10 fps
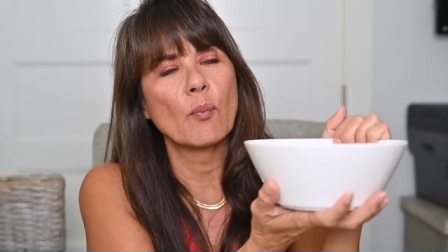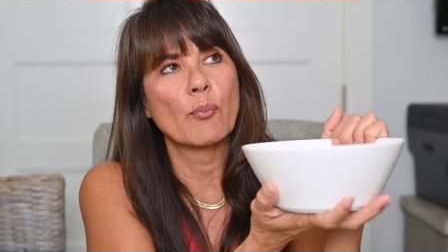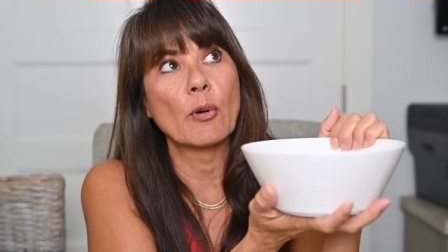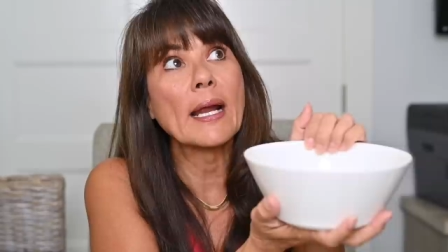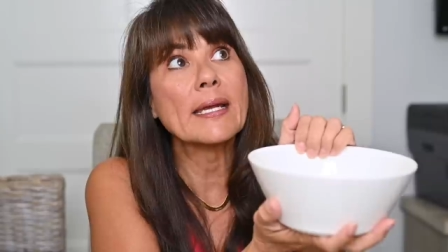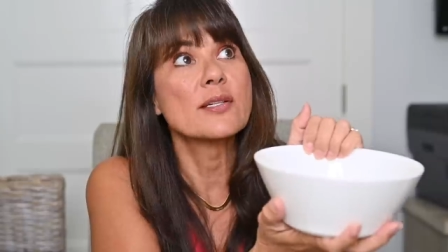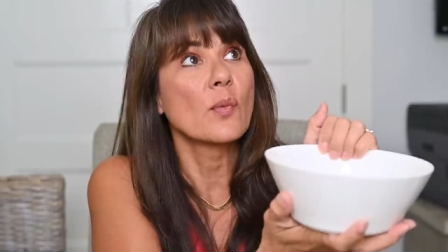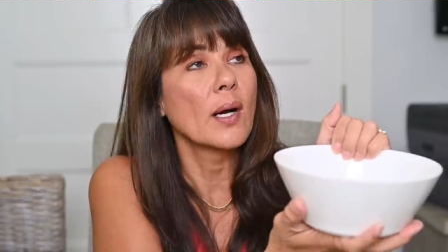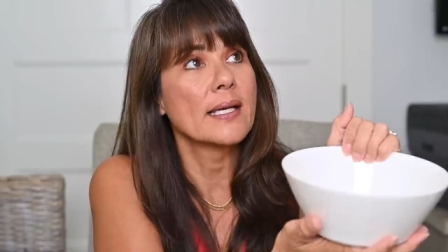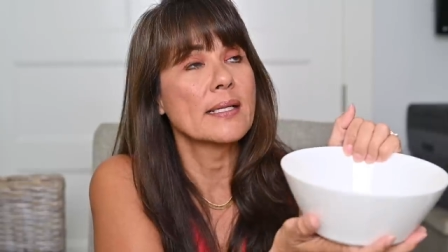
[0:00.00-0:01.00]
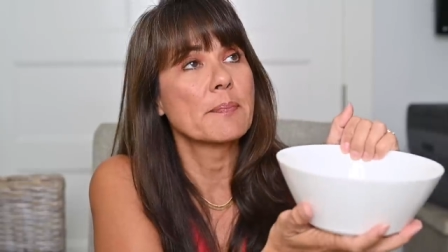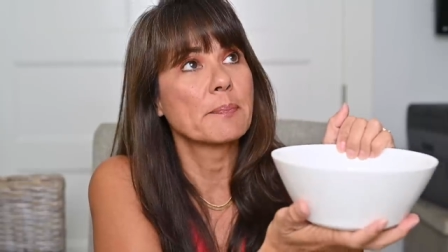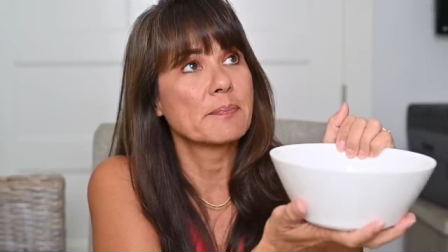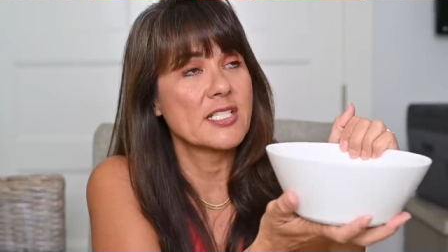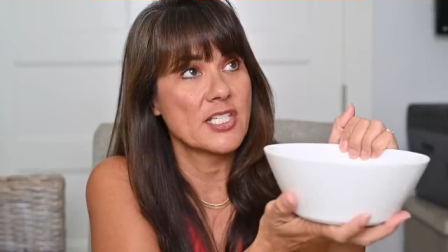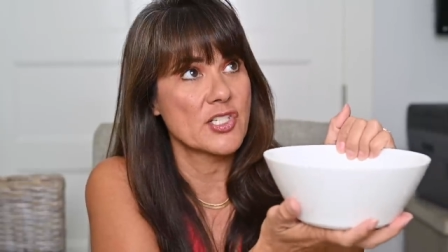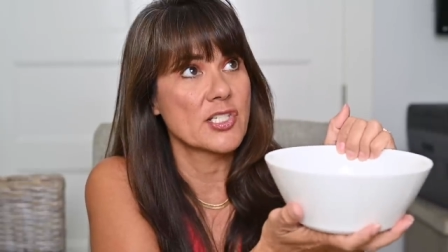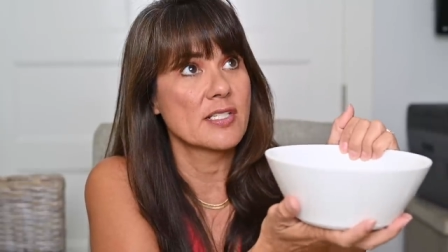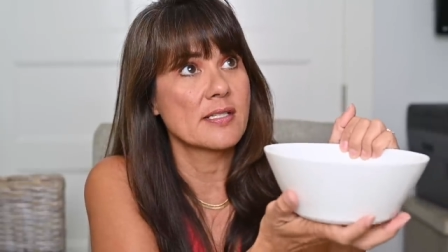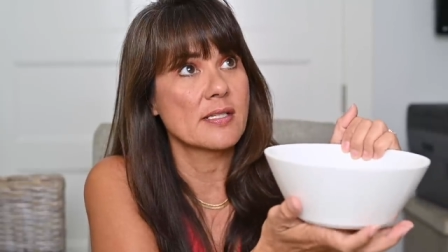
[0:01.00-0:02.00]
bright white
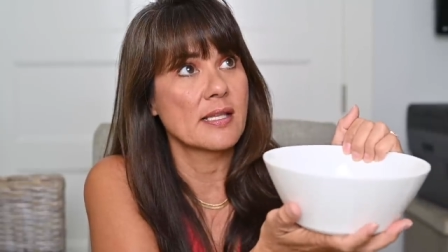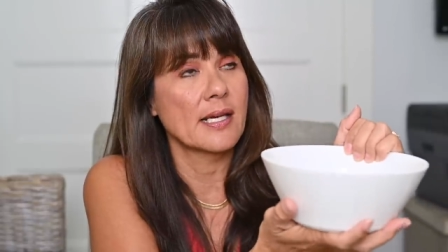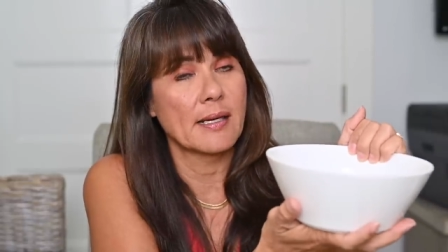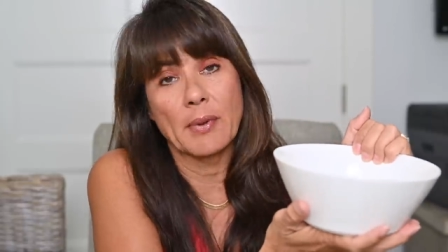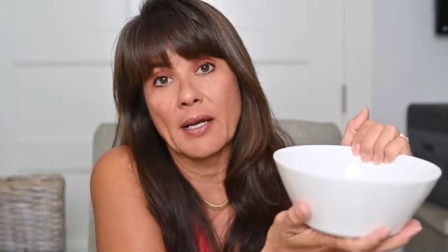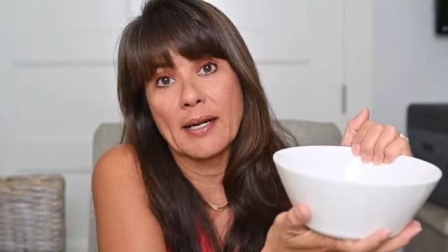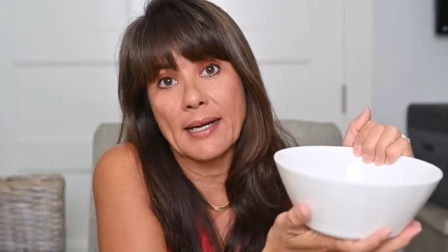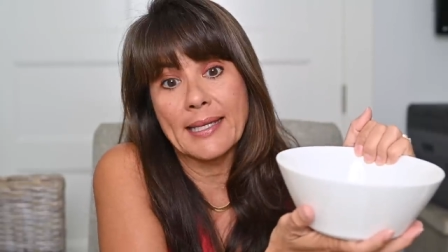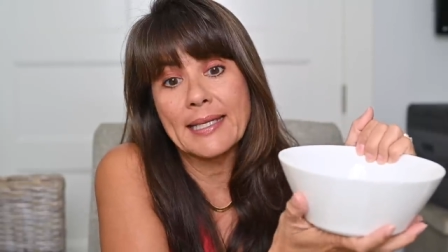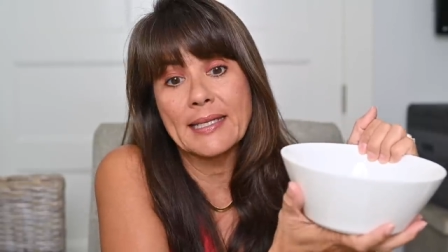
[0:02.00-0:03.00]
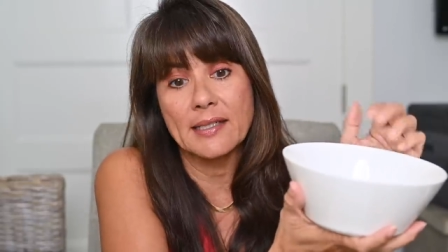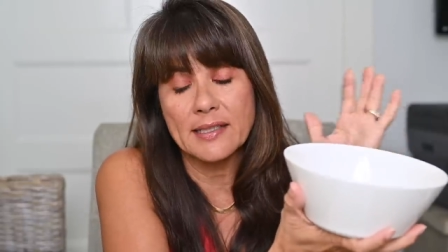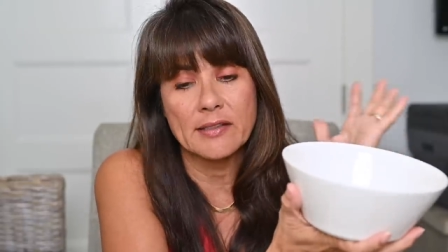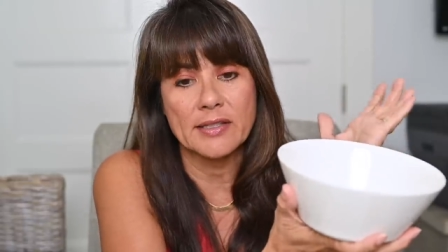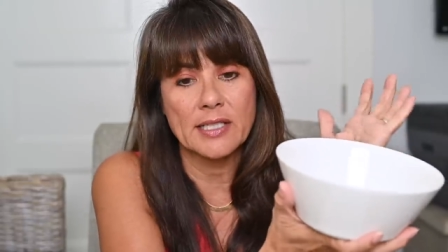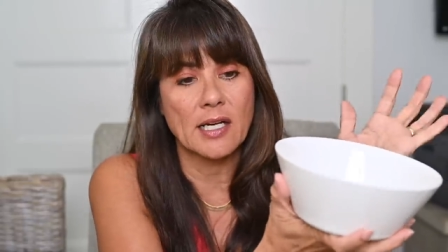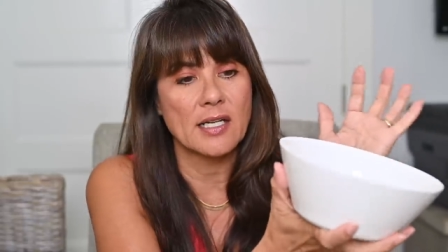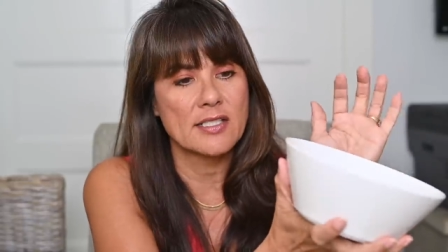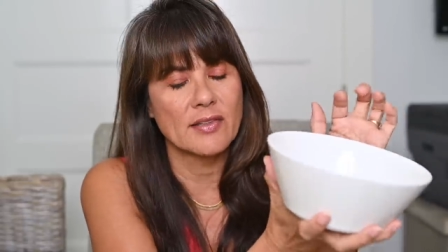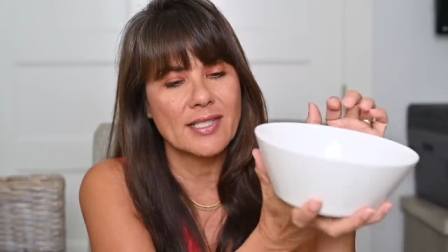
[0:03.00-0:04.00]
dishes that I bought at IKEA here in the condo.